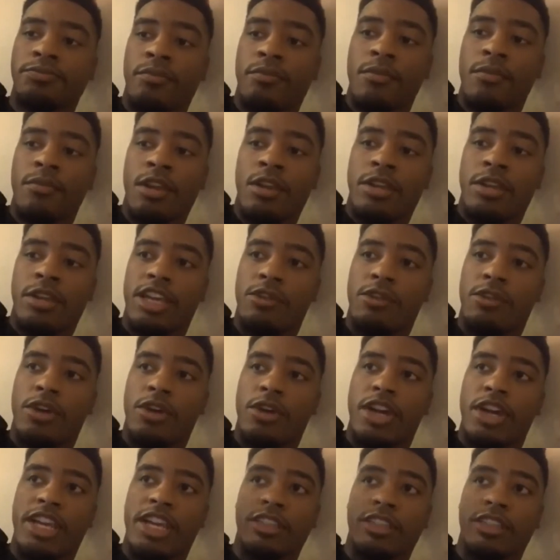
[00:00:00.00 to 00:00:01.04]
weigh-in
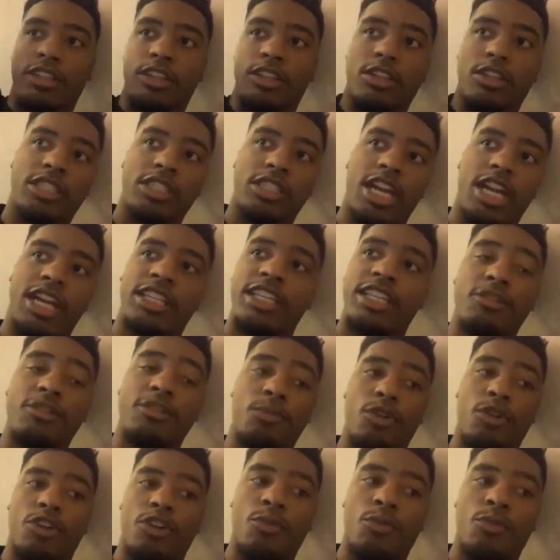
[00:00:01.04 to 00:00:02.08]
Thursday. I'll leave tomorrow
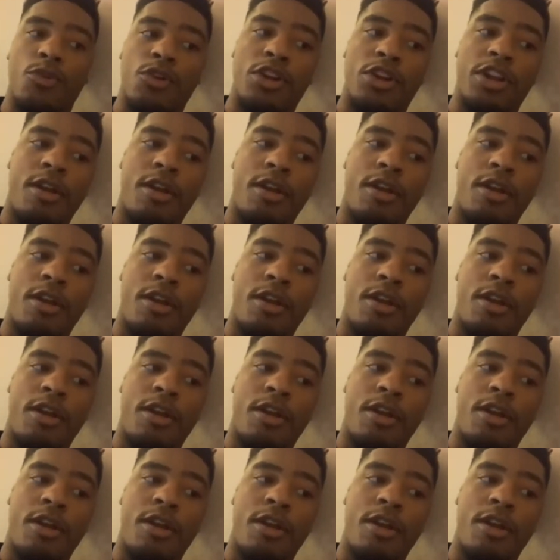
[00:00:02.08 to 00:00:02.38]
morning.